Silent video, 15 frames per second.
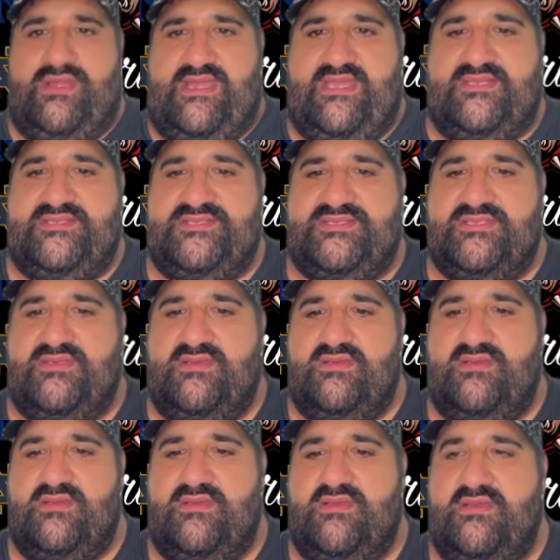this.
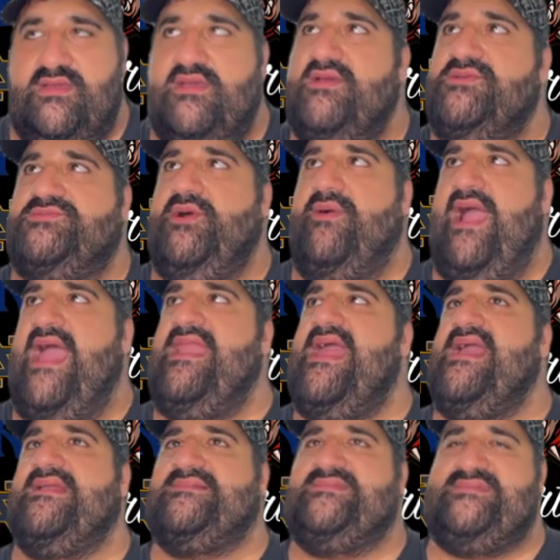So
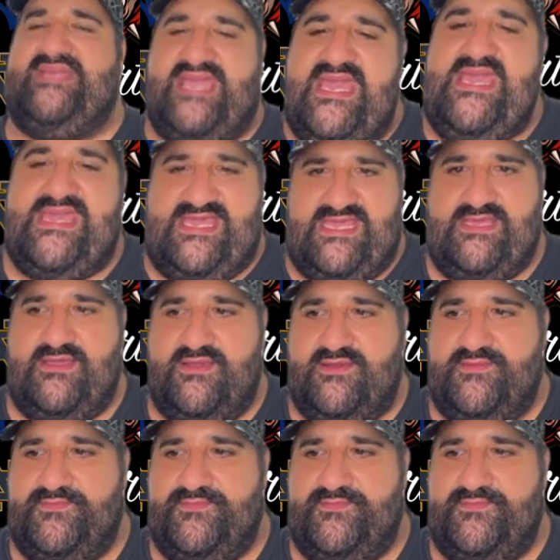NXT